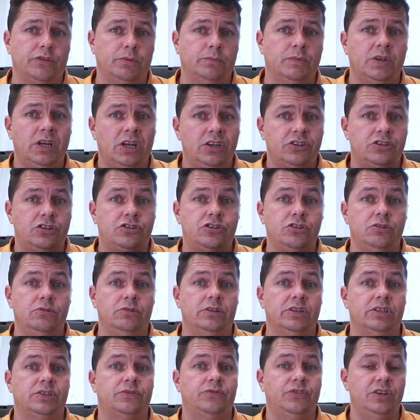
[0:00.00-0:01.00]
of them to
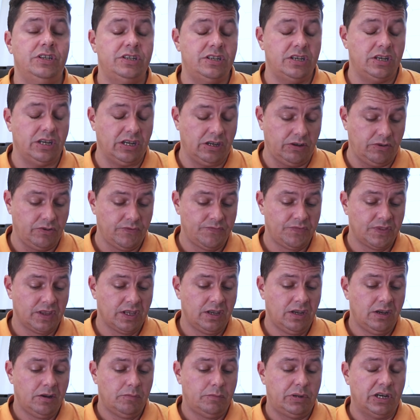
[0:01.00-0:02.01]
do this video.
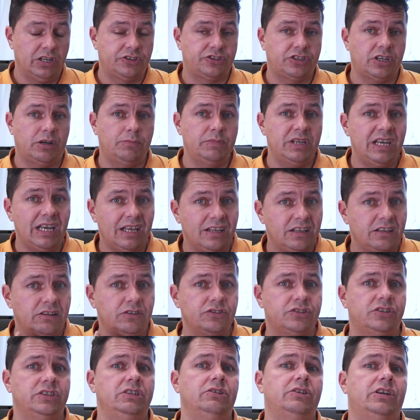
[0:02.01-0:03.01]
But yeah,
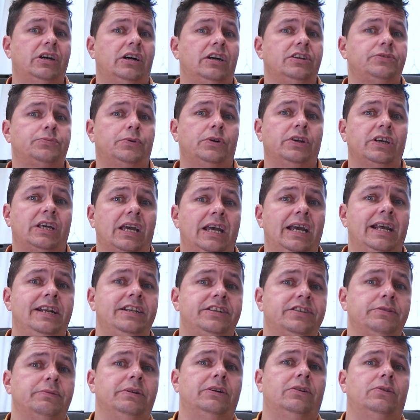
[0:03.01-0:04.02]
lots of you guys want to get
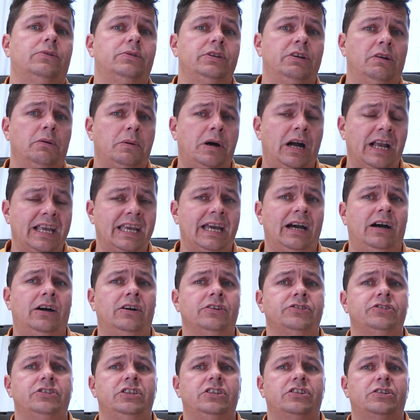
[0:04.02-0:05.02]
into it all. You know, I get
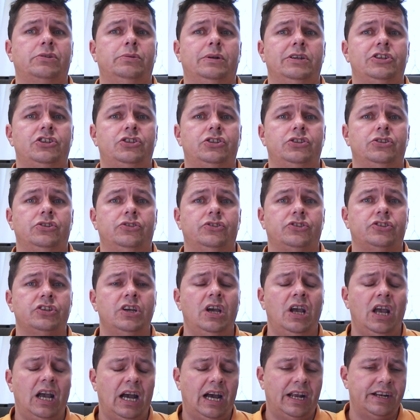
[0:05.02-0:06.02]
asked these questions,
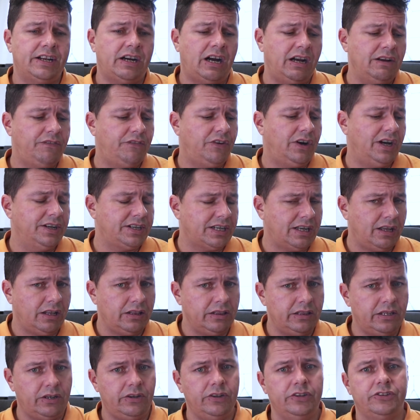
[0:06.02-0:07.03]
and I find out
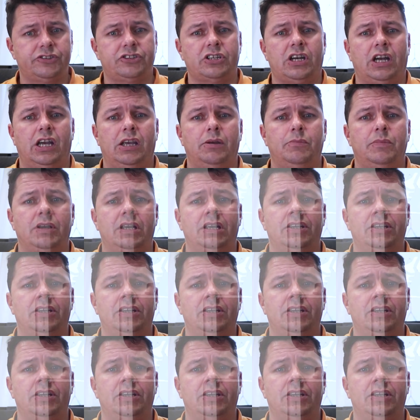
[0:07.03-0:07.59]
a lot of the time